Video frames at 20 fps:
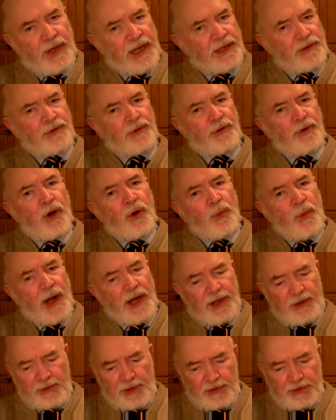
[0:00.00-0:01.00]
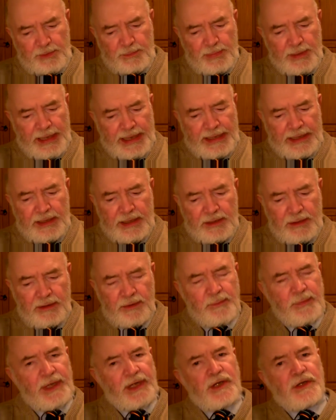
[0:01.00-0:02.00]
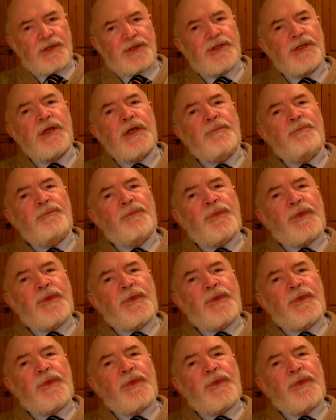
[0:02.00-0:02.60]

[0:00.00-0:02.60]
let you know while you're on the plane, because